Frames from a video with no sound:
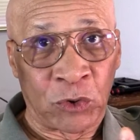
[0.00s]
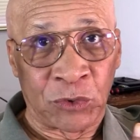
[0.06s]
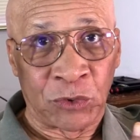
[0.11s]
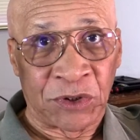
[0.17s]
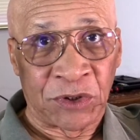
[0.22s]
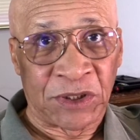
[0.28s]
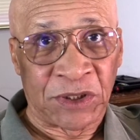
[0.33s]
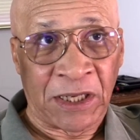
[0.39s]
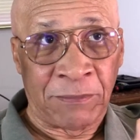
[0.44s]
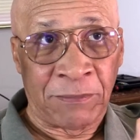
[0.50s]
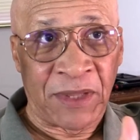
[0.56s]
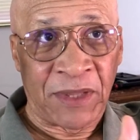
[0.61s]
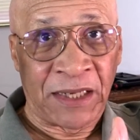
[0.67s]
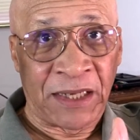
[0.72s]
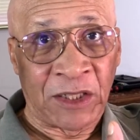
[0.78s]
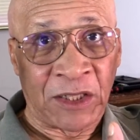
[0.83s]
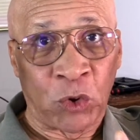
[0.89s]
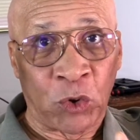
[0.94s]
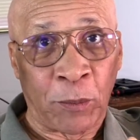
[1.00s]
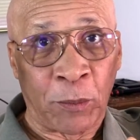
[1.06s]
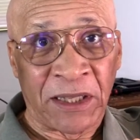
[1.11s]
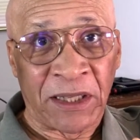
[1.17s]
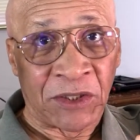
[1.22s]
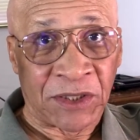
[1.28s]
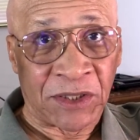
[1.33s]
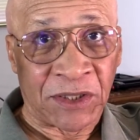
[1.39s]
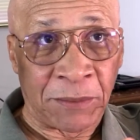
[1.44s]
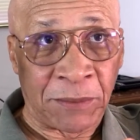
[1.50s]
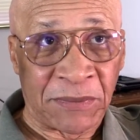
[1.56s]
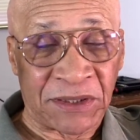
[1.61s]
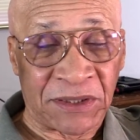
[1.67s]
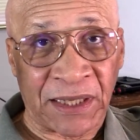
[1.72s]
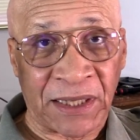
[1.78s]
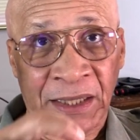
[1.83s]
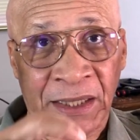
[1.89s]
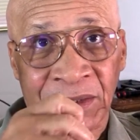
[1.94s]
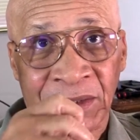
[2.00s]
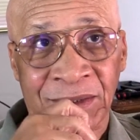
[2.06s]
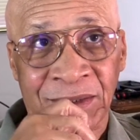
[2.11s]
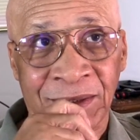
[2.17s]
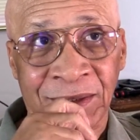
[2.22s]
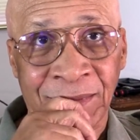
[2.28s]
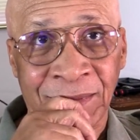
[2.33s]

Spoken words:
do the same thing. They're going to make the same mistakes.